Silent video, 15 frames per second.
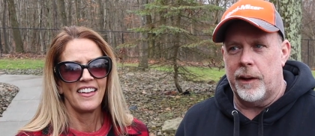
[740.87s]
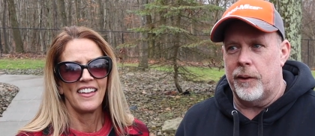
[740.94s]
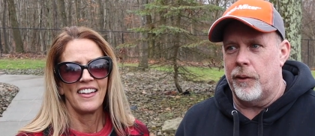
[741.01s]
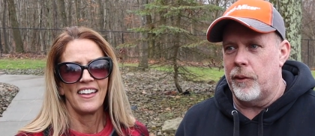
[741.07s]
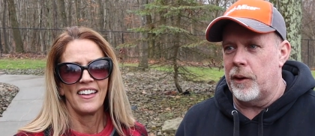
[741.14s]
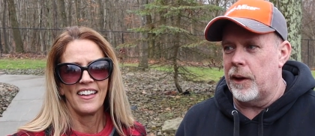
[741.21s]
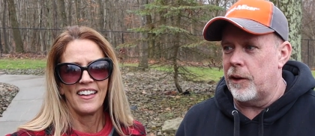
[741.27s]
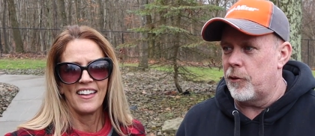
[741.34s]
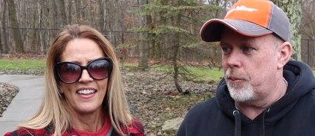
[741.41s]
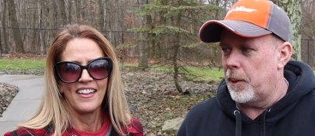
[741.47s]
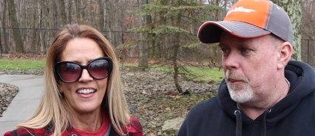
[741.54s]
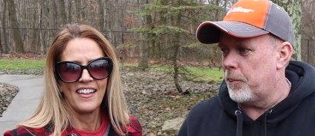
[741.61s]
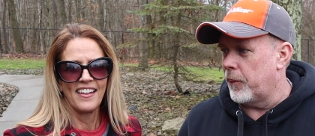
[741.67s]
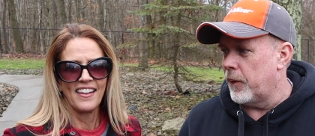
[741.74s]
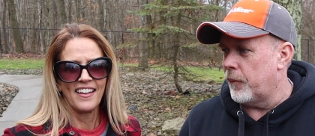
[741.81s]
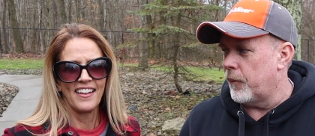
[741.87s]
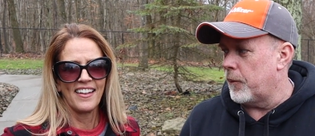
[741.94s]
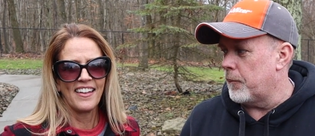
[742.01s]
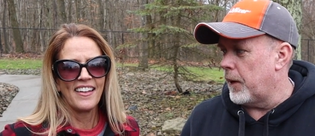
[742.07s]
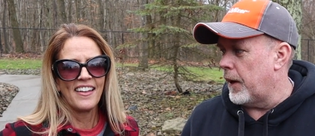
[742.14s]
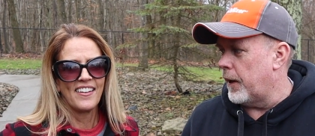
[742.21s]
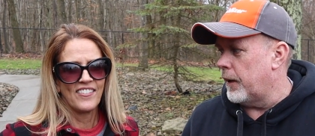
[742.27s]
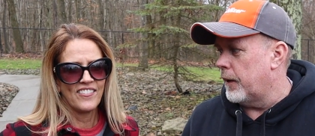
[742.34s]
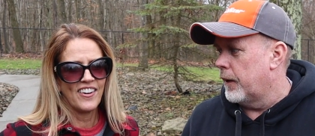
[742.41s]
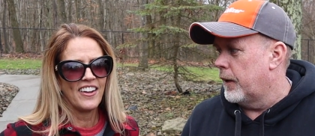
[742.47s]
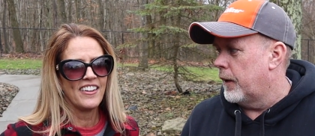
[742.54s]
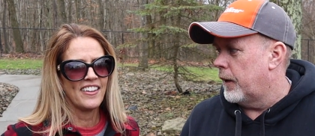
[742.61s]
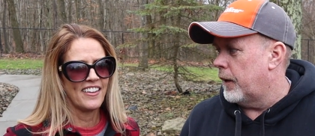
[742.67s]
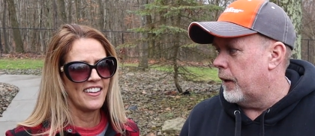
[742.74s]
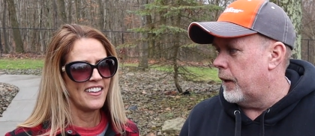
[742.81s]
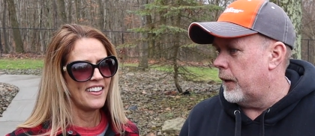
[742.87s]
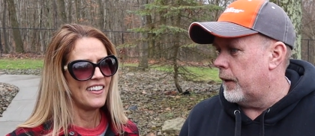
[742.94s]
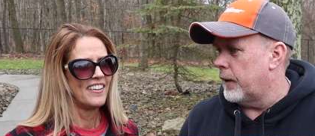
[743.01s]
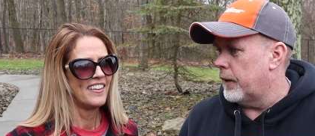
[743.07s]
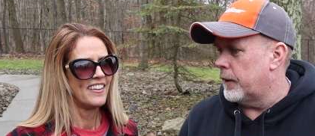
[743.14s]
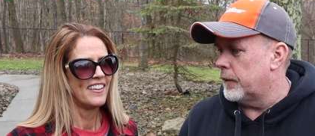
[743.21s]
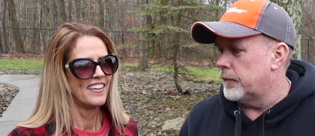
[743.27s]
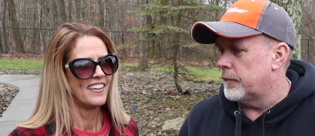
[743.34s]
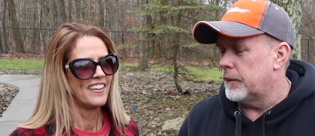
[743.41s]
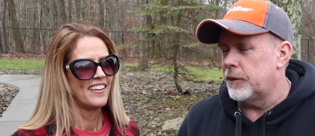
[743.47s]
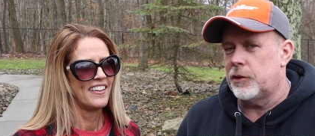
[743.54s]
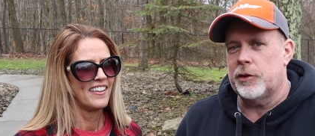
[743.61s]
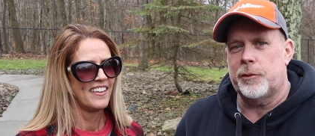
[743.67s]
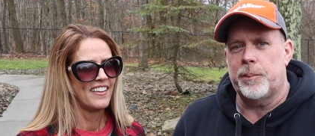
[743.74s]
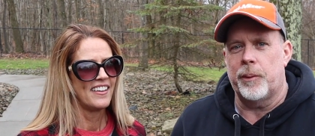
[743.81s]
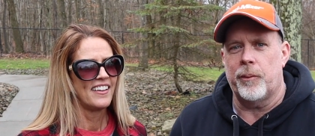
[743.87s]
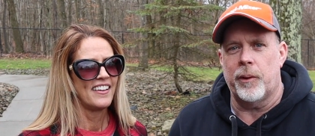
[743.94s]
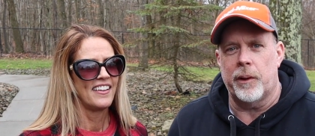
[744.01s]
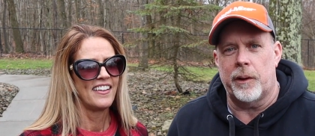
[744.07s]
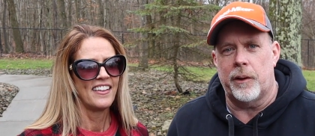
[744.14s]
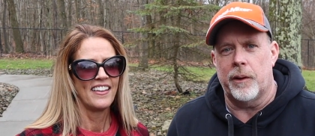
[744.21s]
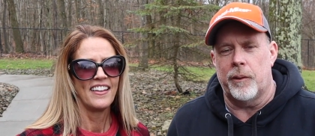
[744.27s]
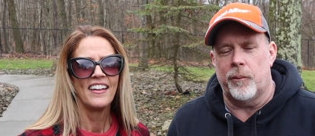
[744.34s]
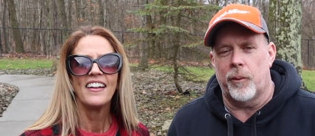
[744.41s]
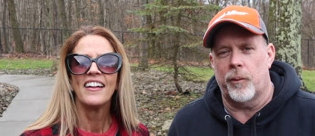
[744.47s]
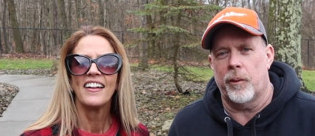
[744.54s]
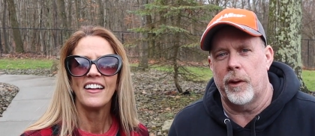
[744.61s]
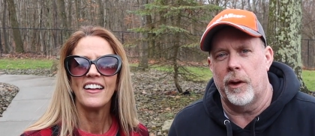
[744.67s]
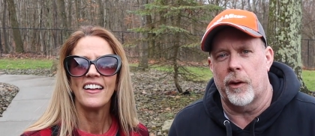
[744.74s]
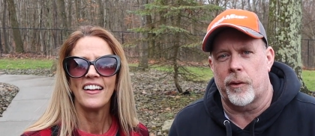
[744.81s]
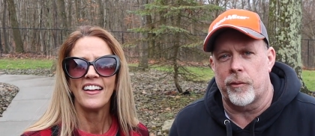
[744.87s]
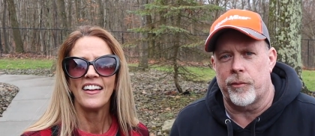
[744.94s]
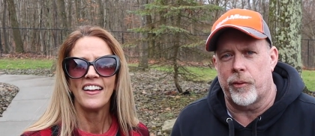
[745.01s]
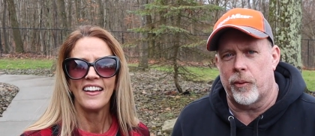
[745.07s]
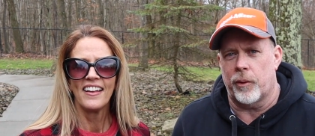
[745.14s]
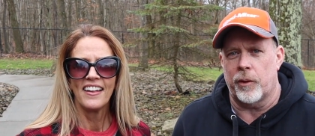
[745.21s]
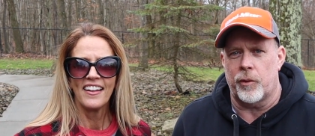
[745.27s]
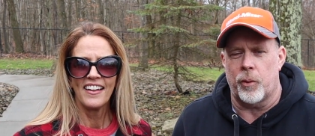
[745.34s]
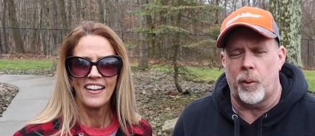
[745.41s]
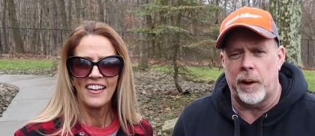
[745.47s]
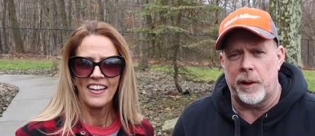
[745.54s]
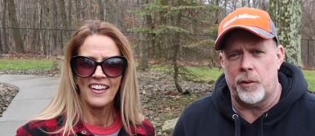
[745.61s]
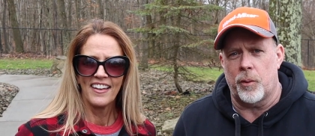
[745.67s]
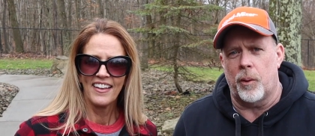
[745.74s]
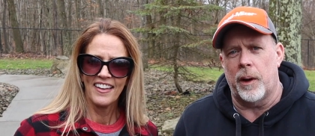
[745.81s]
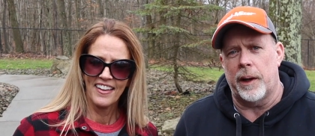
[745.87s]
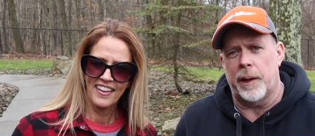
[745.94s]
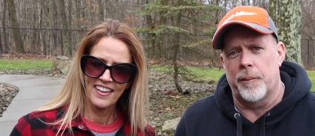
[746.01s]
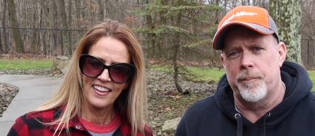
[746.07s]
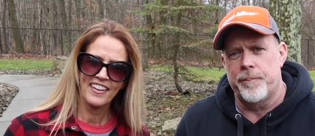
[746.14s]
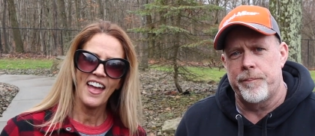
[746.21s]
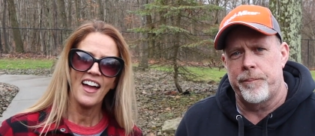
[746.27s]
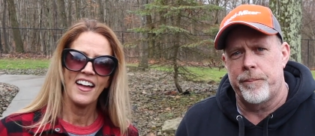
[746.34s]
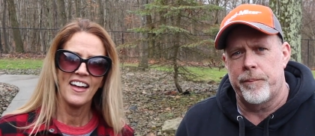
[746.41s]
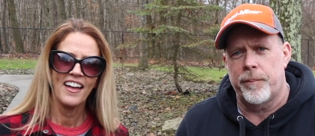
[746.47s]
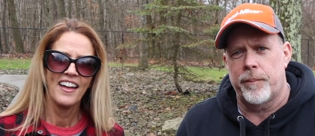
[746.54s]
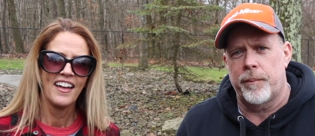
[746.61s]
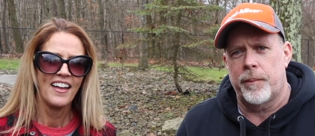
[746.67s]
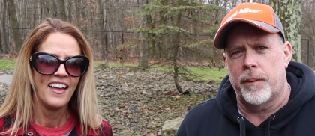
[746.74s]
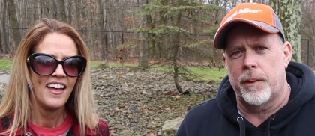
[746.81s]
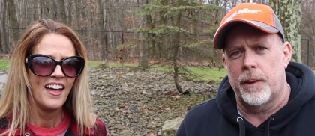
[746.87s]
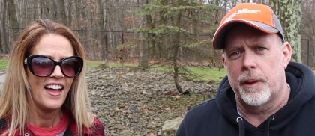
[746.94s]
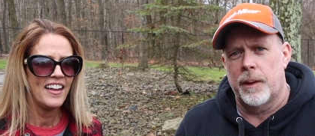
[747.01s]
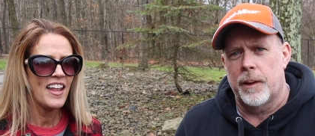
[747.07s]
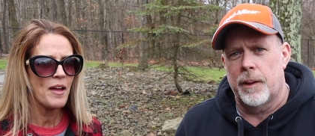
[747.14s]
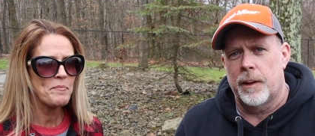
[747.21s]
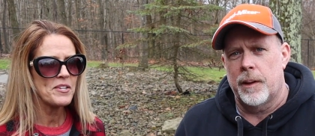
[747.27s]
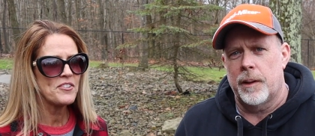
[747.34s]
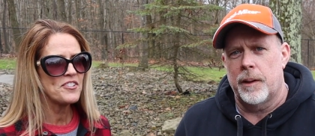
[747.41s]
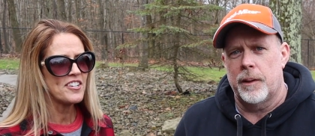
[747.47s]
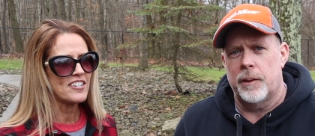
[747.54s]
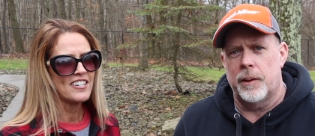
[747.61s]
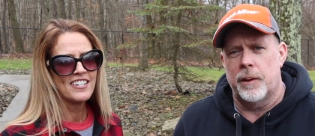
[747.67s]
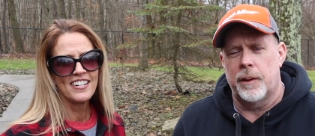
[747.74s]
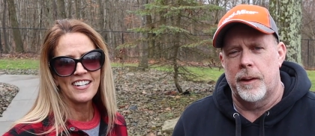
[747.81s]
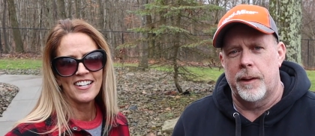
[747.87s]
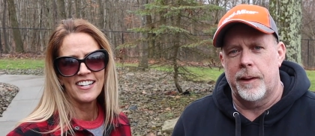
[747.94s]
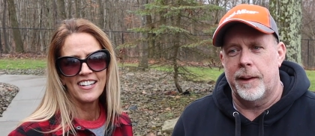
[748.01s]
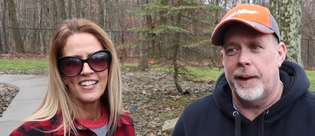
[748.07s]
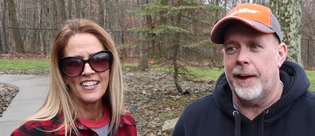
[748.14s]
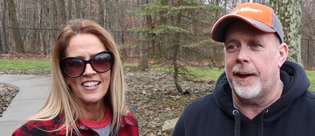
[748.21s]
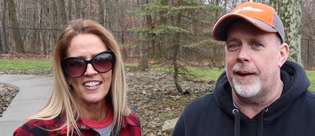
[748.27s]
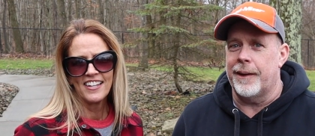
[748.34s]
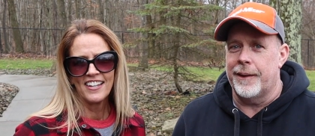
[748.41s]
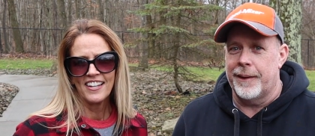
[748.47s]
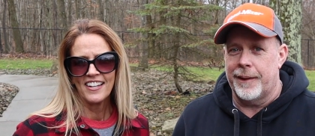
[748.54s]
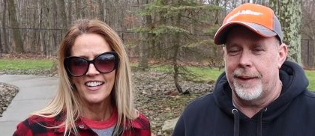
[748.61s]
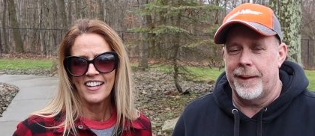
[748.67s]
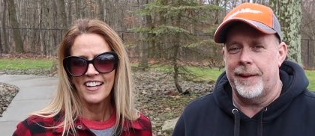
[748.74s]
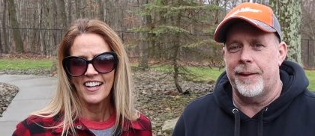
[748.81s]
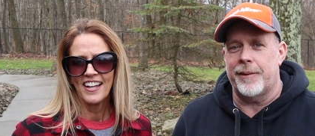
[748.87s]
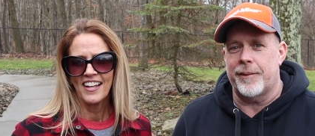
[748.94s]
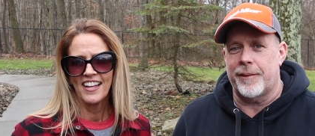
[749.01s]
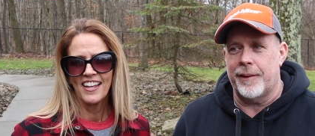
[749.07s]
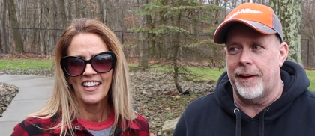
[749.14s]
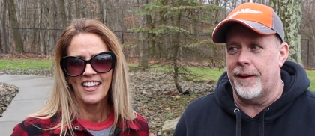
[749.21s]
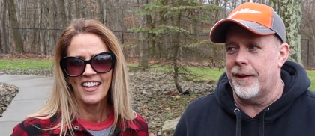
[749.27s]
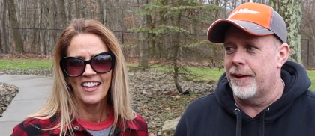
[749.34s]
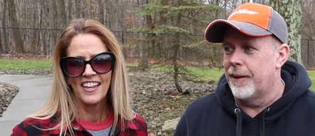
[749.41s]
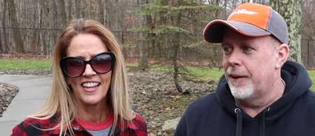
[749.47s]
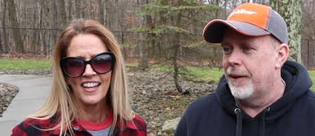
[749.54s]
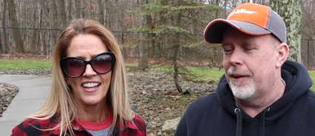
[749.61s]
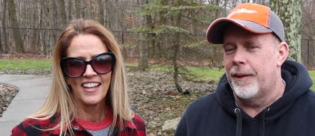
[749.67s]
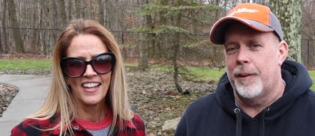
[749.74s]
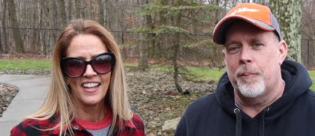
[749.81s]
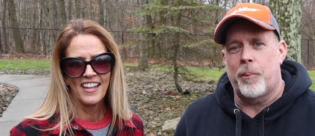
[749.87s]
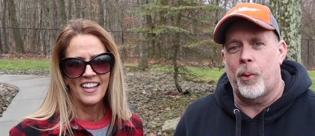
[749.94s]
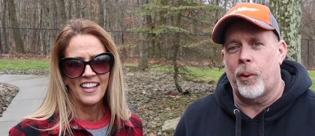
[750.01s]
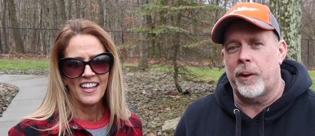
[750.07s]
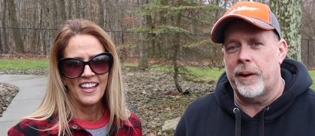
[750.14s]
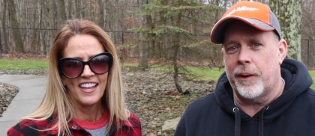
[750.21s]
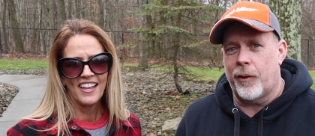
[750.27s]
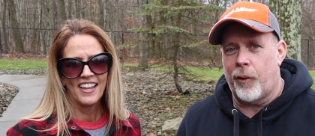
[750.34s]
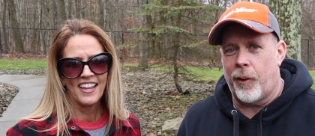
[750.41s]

Speaker 1: and all the nice people that we met. Right. And uh, it's just been really good. And we're really looking forward to 2020.
Speaker 2: Yeah. And Happy New Year.
Speaker 1: Yeah, it is. Uh, pork and